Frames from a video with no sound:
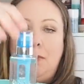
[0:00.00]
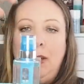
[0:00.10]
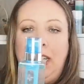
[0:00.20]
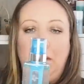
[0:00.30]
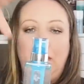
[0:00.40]

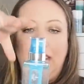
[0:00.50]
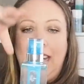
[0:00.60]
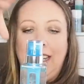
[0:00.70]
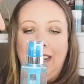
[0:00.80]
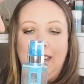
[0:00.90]
But like, you would
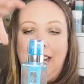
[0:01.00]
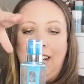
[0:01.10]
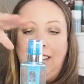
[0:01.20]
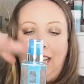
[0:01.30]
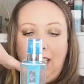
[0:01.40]
take it at an
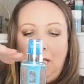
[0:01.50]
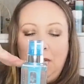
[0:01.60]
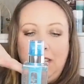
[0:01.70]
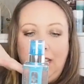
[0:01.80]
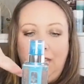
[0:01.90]
angle like that. Like, you
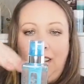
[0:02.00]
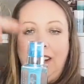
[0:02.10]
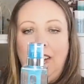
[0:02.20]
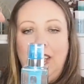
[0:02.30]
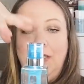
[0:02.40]
wouldn't take it
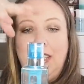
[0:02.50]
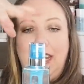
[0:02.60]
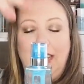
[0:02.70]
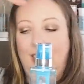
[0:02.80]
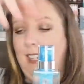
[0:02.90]
flat on, you would take it